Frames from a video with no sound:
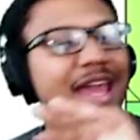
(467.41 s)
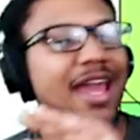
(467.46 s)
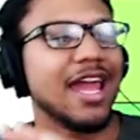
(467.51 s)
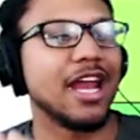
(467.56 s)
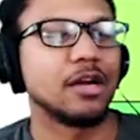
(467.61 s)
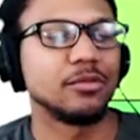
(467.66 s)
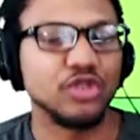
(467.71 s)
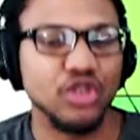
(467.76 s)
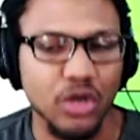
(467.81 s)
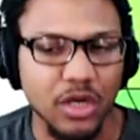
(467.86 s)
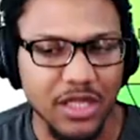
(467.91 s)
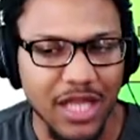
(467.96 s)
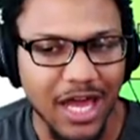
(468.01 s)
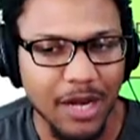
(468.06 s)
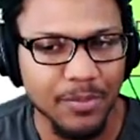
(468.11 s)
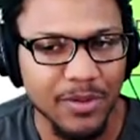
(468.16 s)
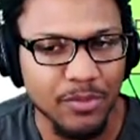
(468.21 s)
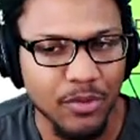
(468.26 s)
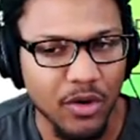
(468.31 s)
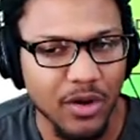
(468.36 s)
and I'm sure a lot
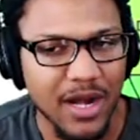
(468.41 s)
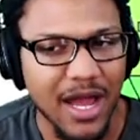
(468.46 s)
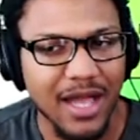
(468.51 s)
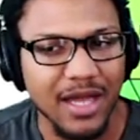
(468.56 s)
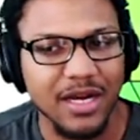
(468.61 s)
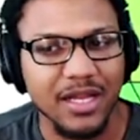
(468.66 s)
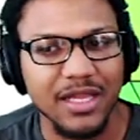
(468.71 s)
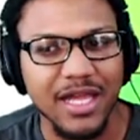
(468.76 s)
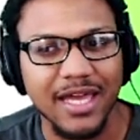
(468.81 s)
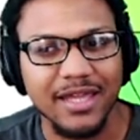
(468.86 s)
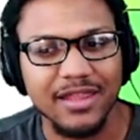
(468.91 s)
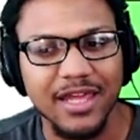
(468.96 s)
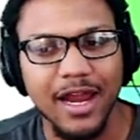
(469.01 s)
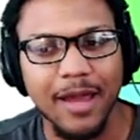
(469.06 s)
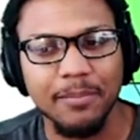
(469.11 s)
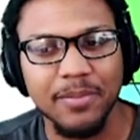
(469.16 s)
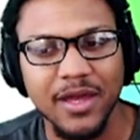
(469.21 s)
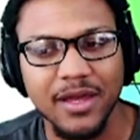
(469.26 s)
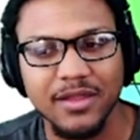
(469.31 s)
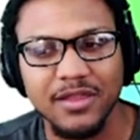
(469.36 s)
of people are not going to like that I
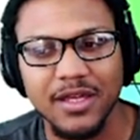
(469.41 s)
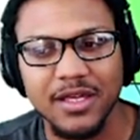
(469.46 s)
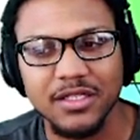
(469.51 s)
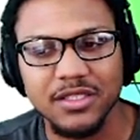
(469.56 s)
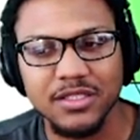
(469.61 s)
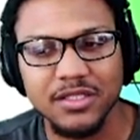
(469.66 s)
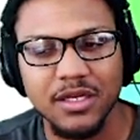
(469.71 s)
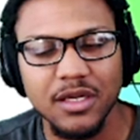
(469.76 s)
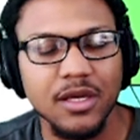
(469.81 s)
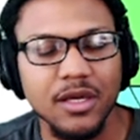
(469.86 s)
picked this,